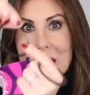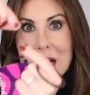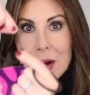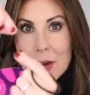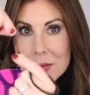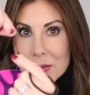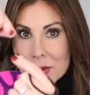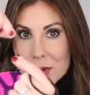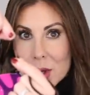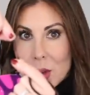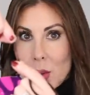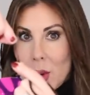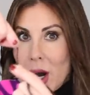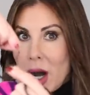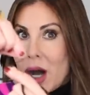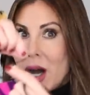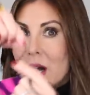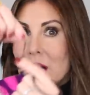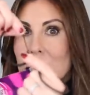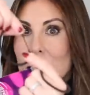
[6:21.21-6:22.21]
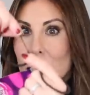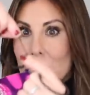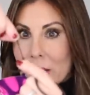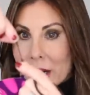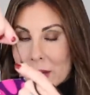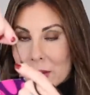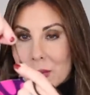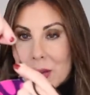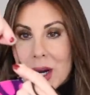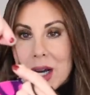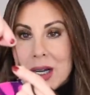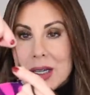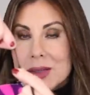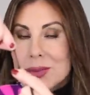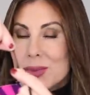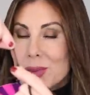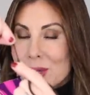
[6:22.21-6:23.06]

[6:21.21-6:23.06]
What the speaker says: out for a walk or a run,